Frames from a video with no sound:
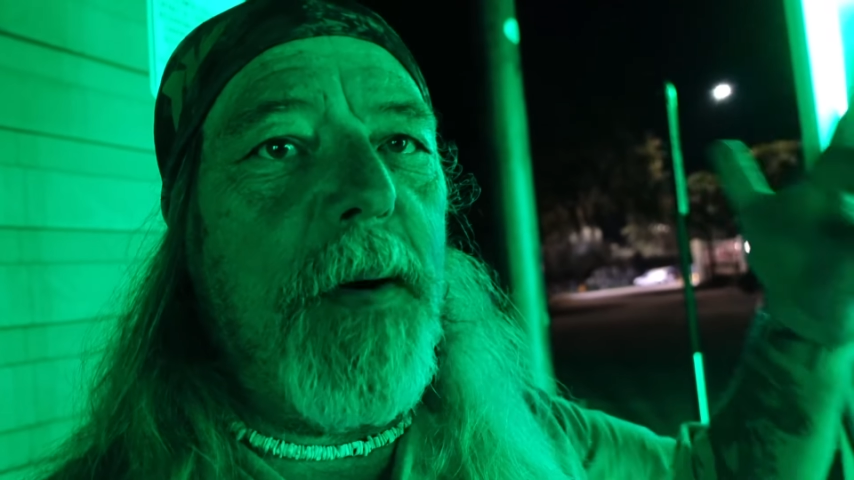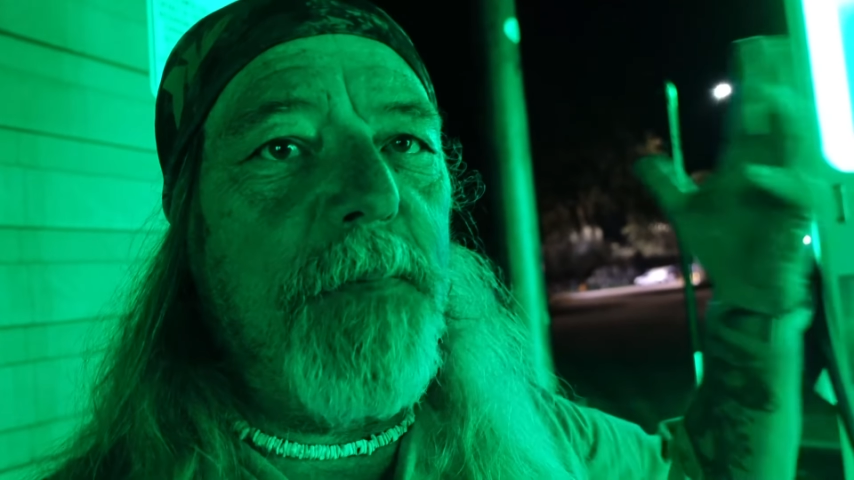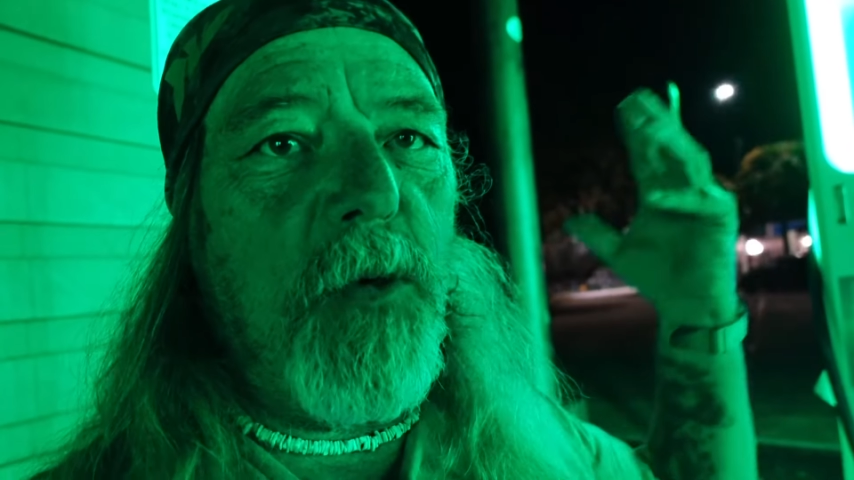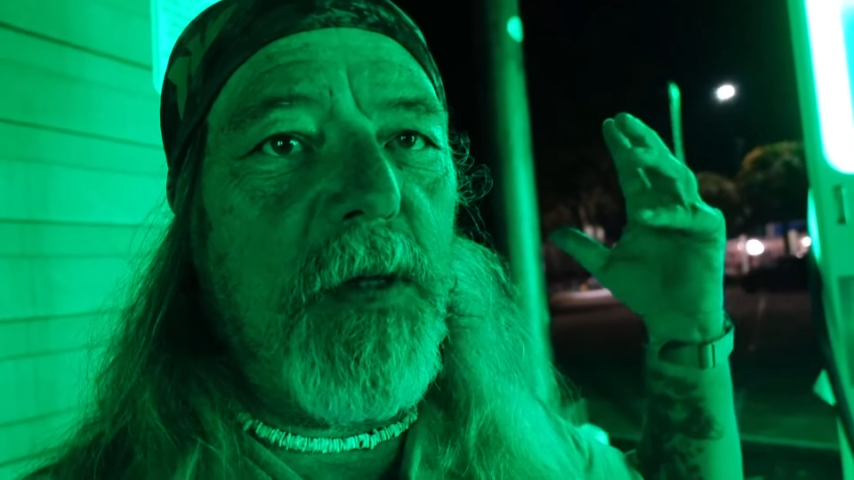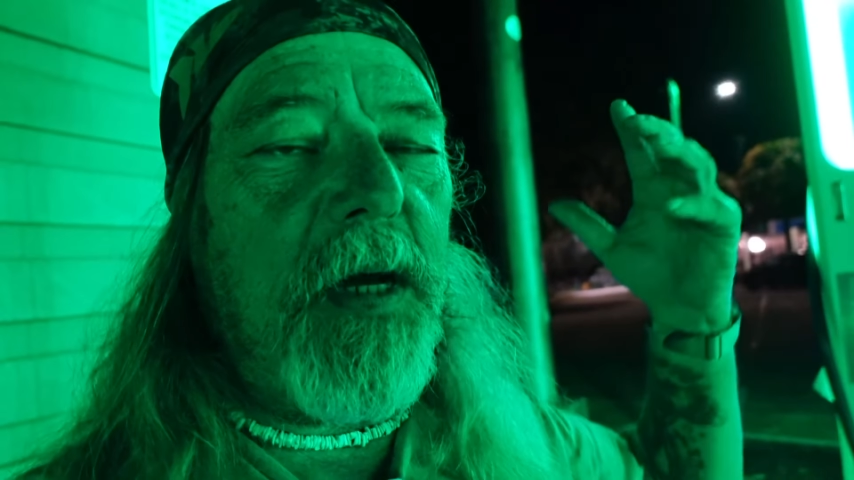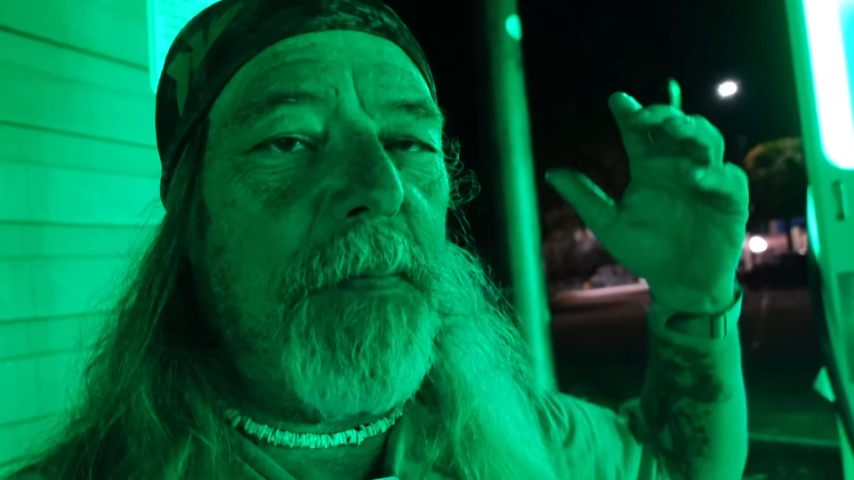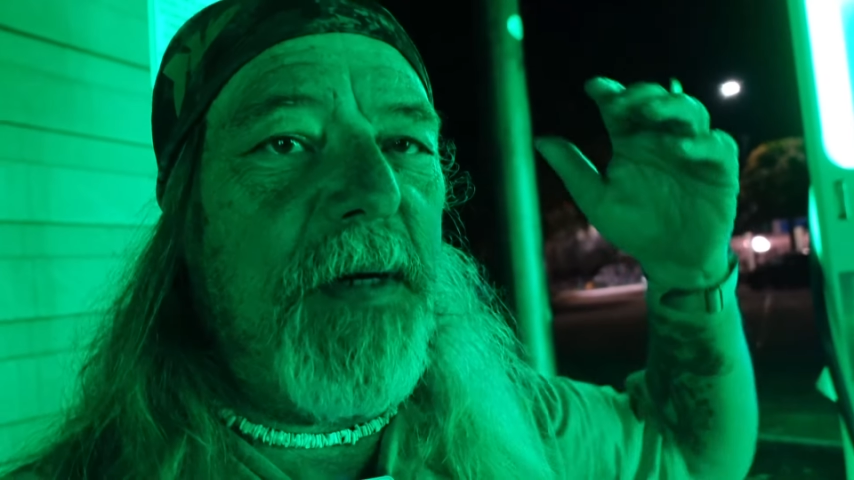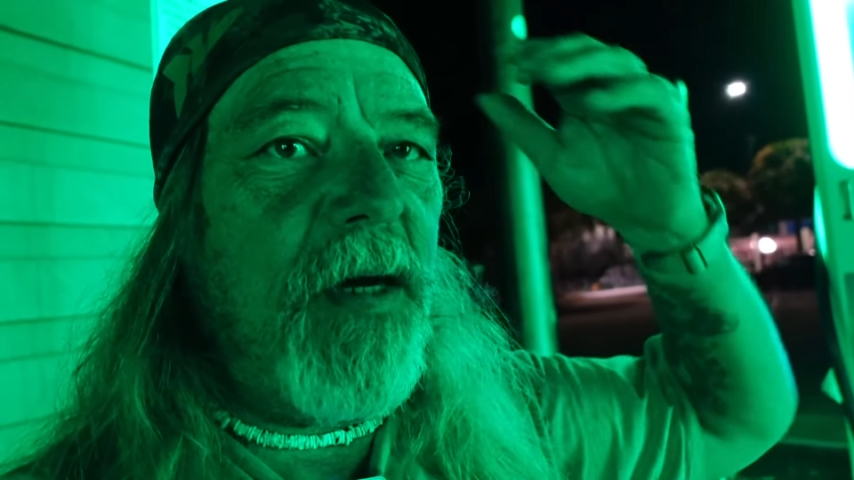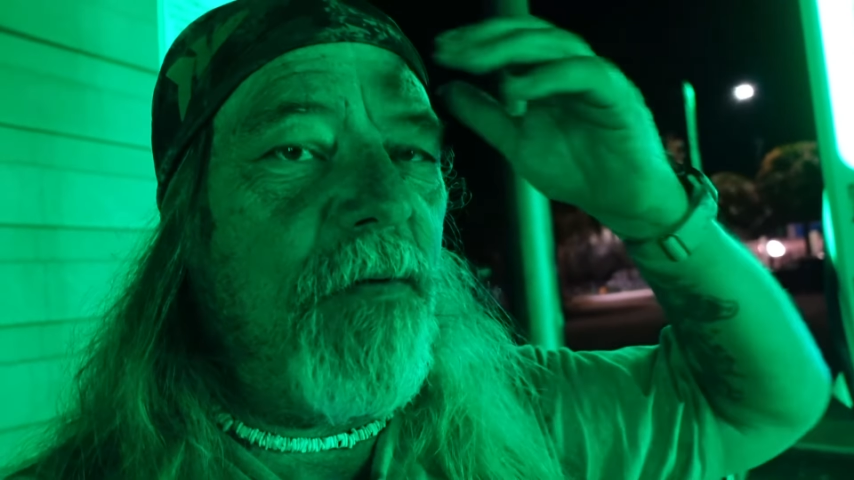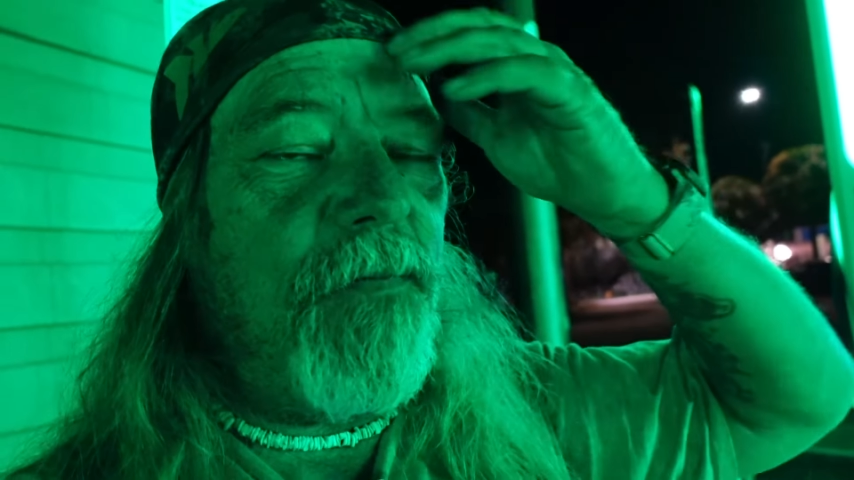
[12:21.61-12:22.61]
up north
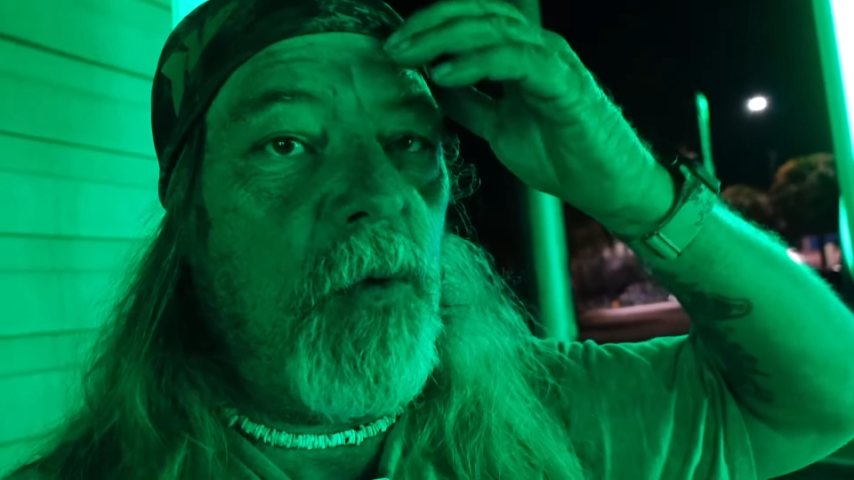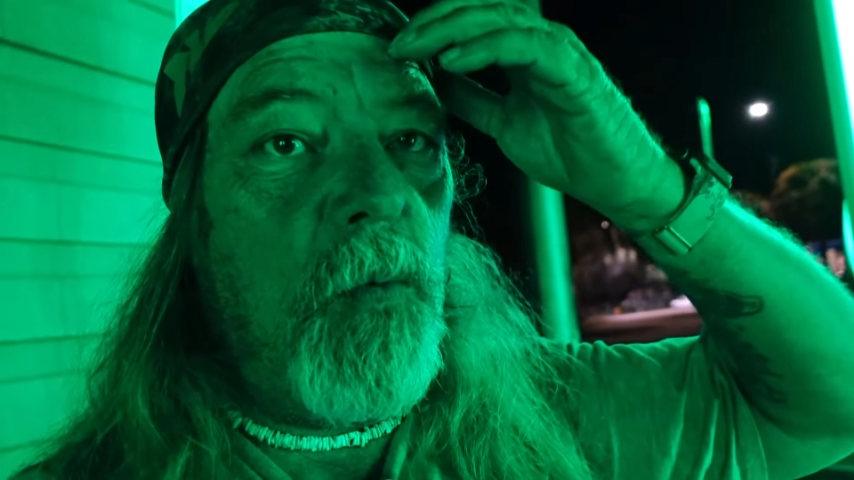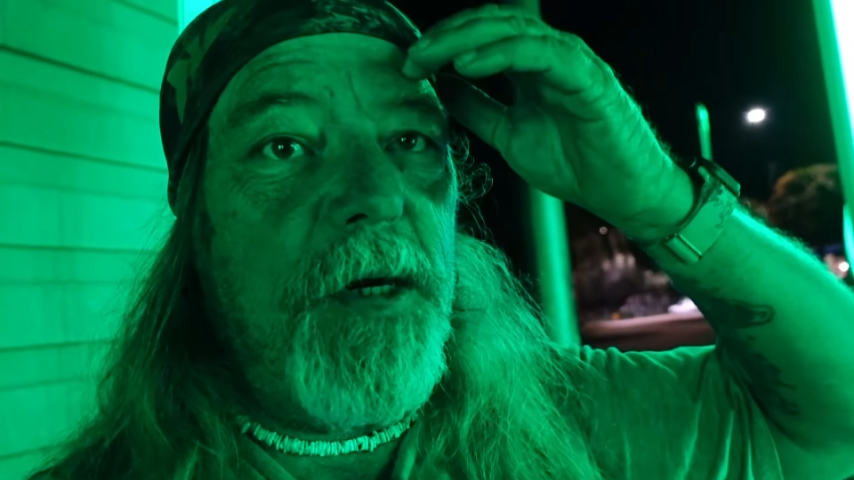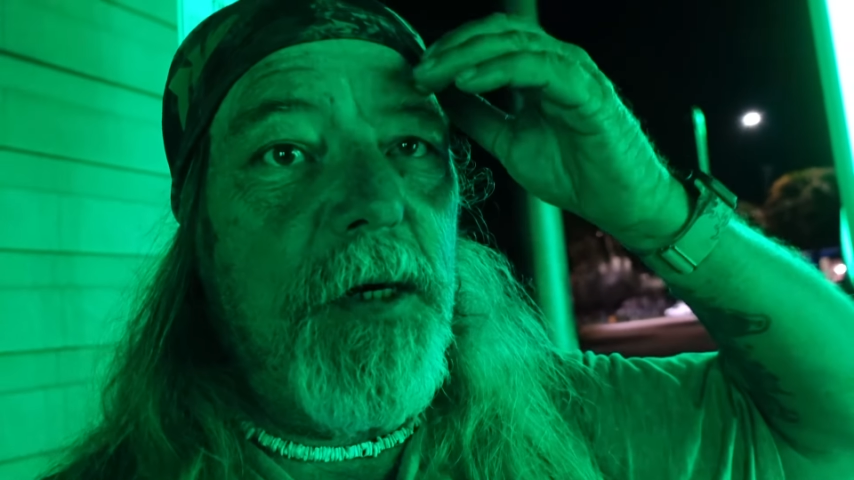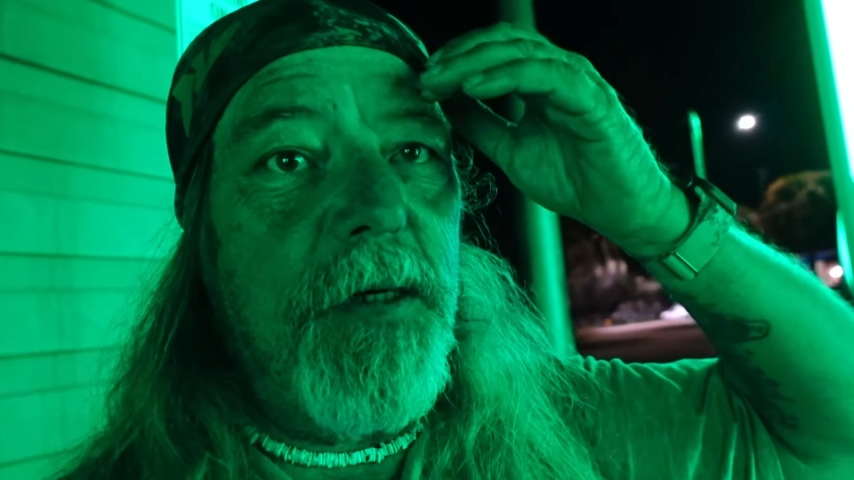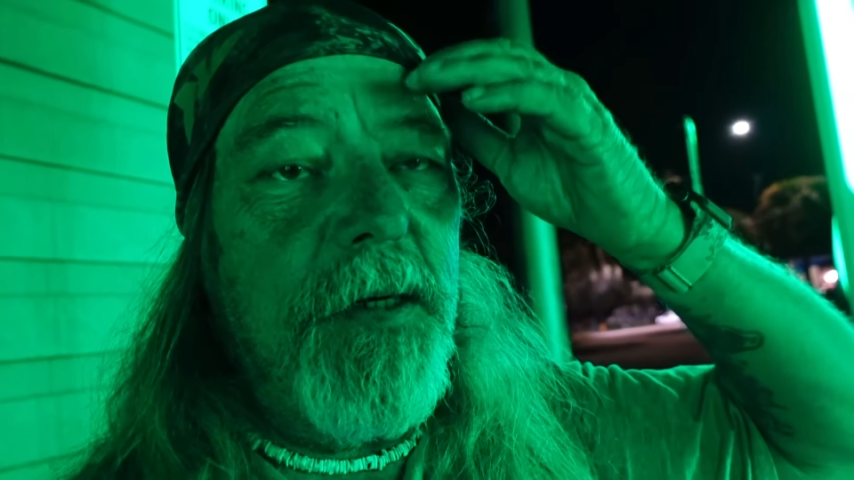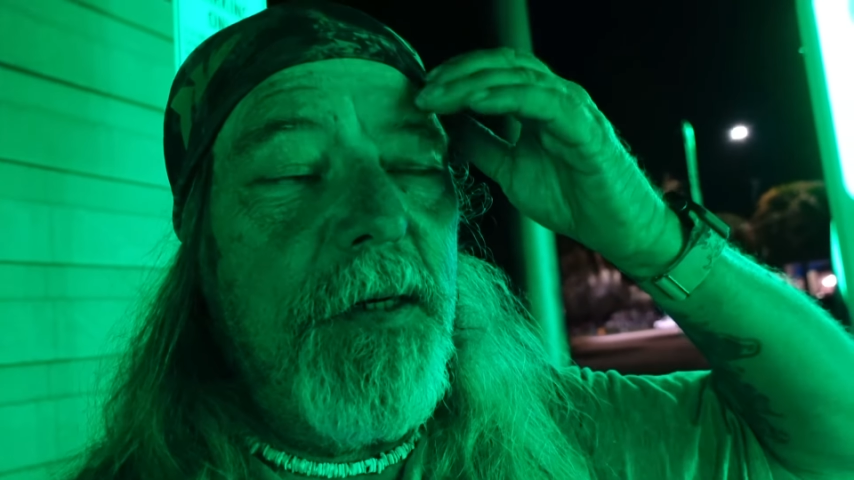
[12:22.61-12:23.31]
coming down for the winter